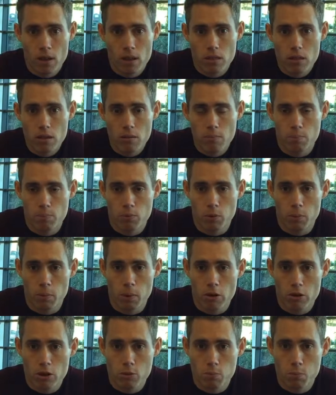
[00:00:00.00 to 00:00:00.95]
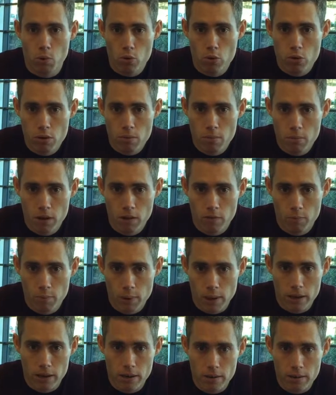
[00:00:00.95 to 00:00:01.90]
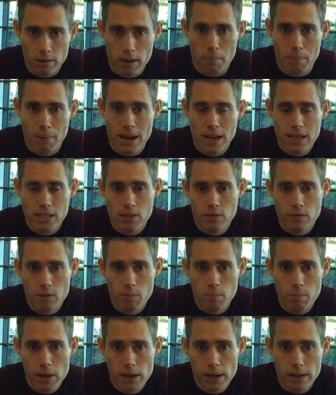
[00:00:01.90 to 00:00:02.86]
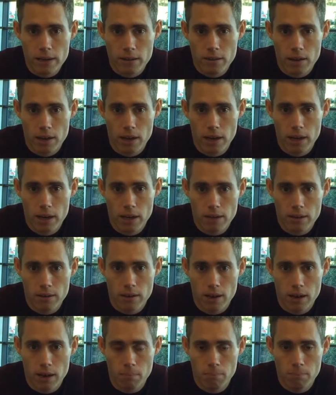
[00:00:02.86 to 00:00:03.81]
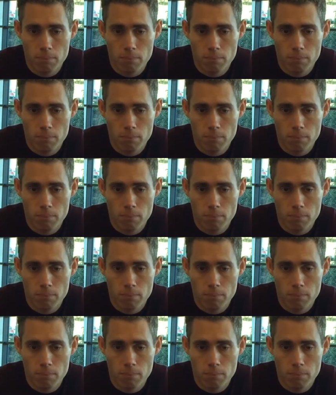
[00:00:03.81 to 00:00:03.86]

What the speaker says: I think, to be honest, both of them have been a massive impact, and